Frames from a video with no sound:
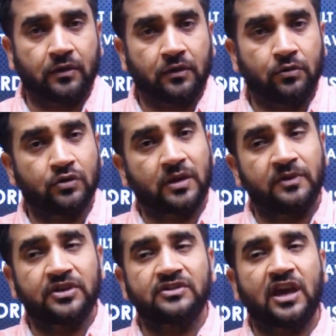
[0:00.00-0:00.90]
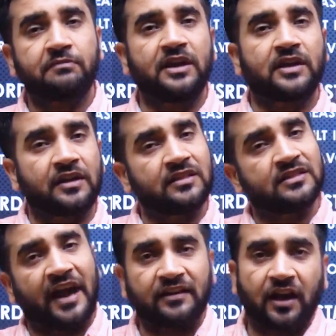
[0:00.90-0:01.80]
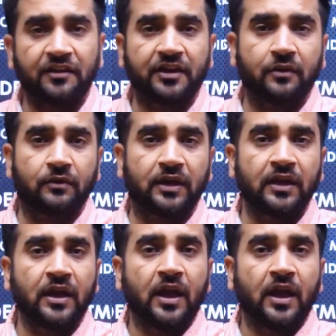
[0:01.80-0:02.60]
Those emissions are being done in that country only,